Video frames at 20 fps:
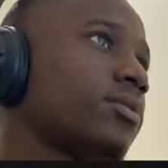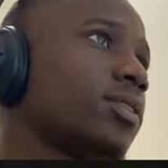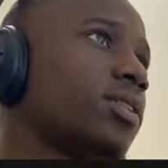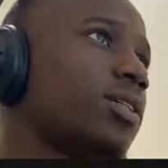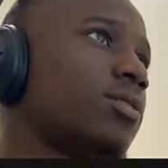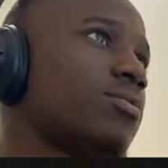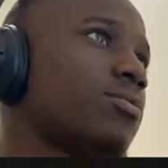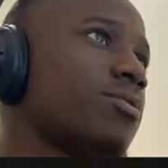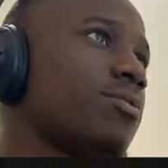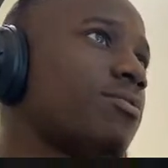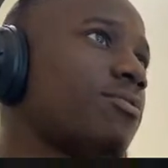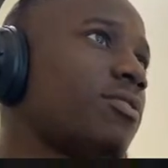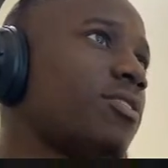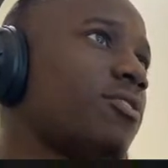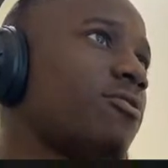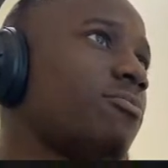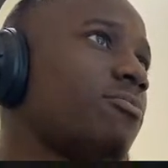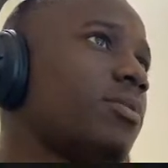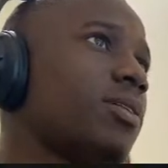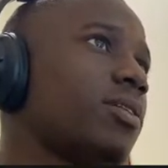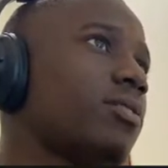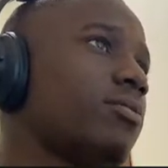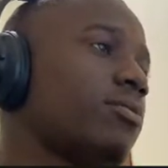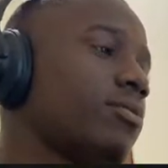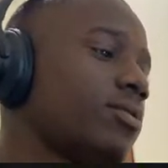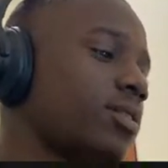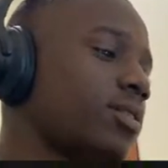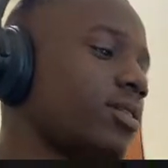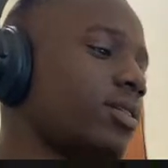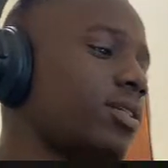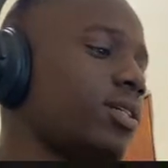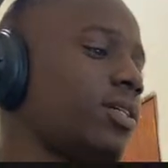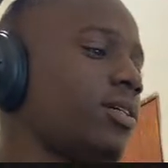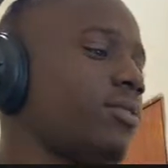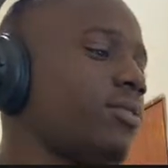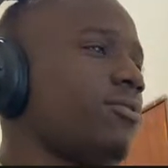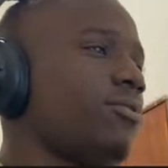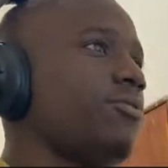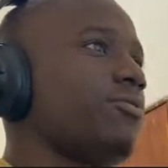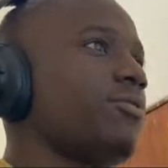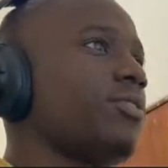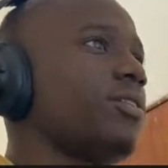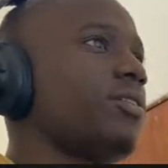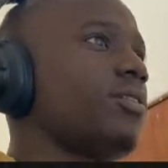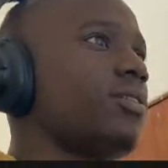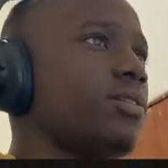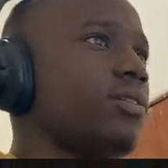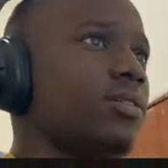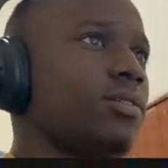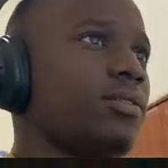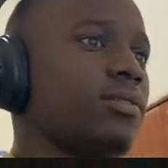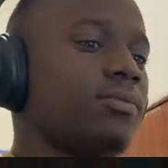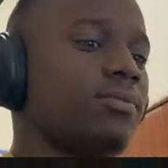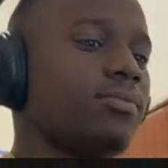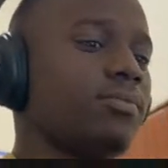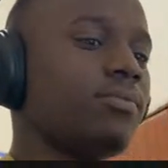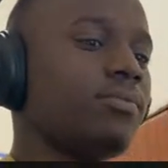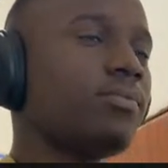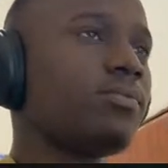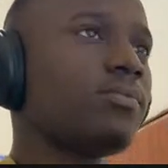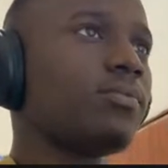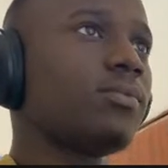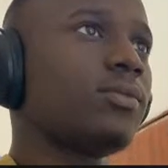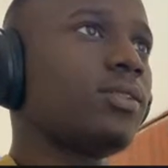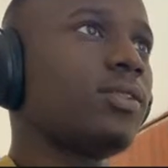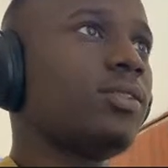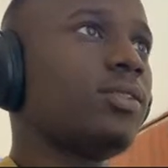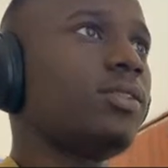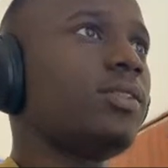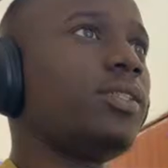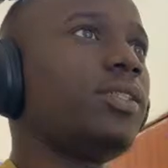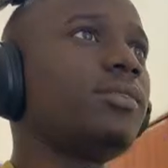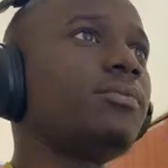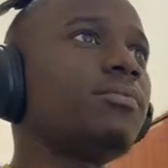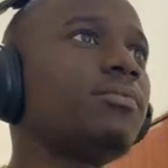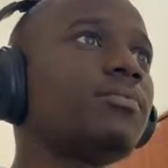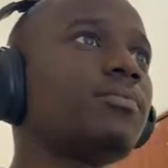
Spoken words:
How's the 5 minute looking like? 15. Sorry.